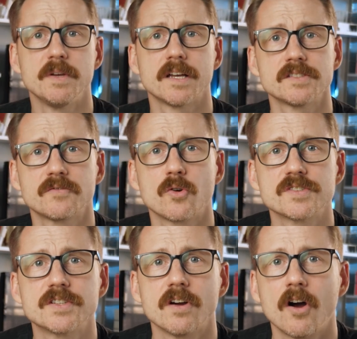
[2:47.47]
Because of
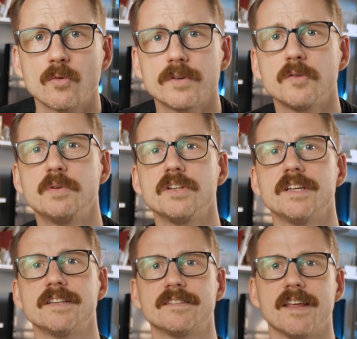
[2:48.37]
course there are real
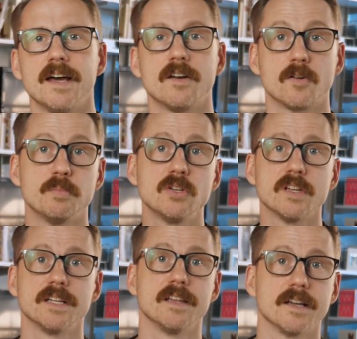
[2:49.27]
buildings that are built
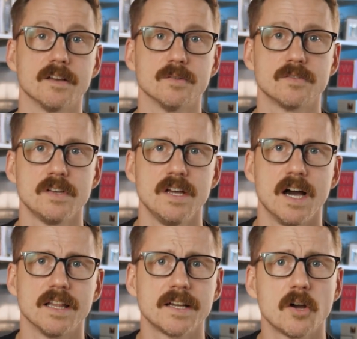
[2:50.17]
like Legos.
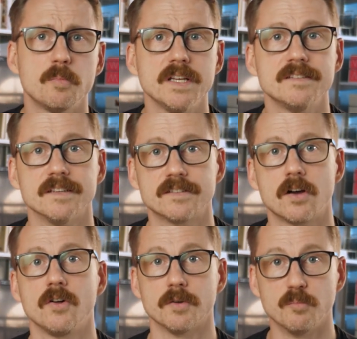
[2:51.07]
A Lego piece is
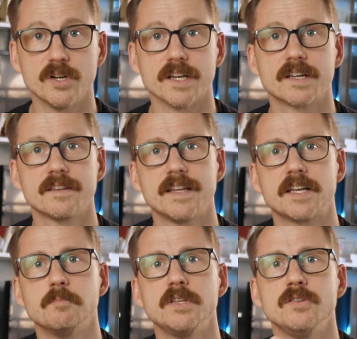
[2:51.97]
called a brick that
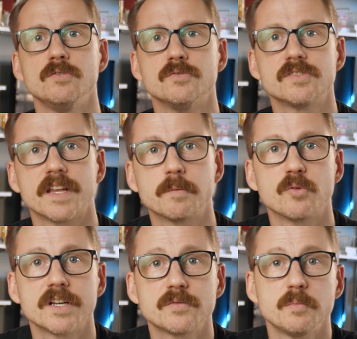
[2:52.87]
can be used like
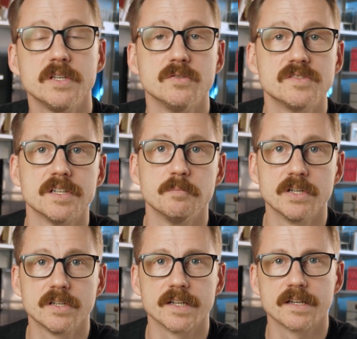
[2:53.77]
bricks would be used in a
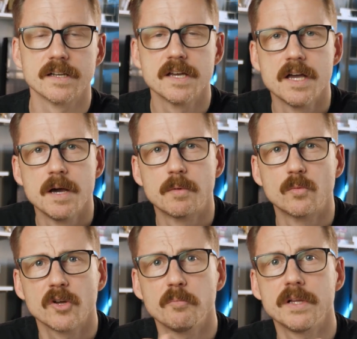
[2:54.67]
building. But
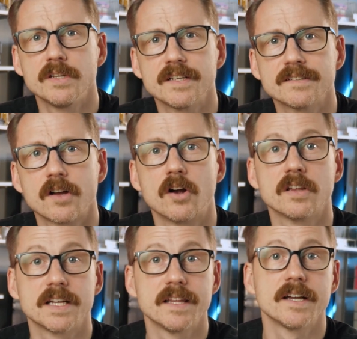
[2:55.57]
real buildings are
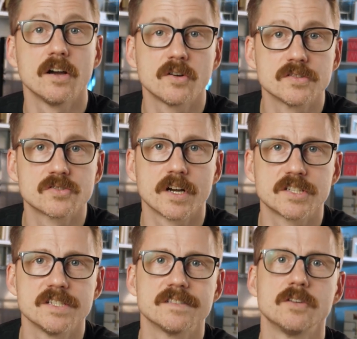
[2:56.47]
like Lego
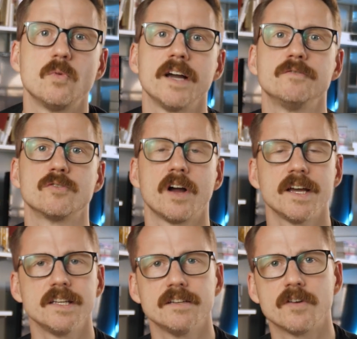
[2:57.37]
constructions in a wide
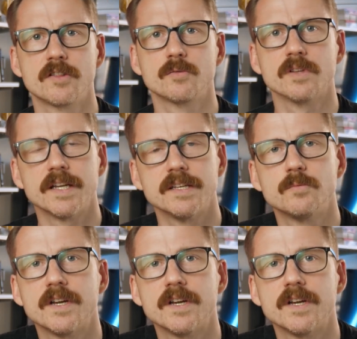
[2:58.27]
variety of other related